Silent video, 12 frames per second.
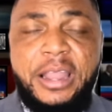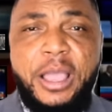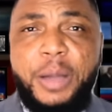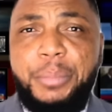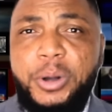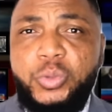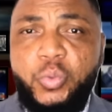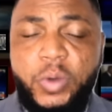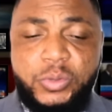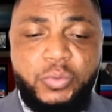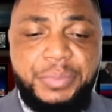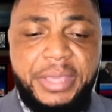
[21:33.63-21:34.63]
about
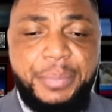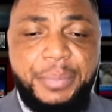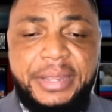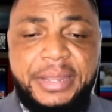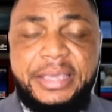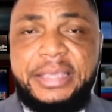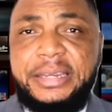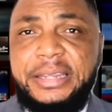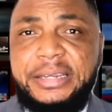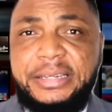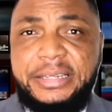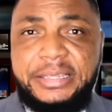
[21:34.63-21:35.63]
what will be happening
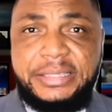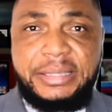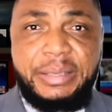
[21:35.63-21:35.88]
in this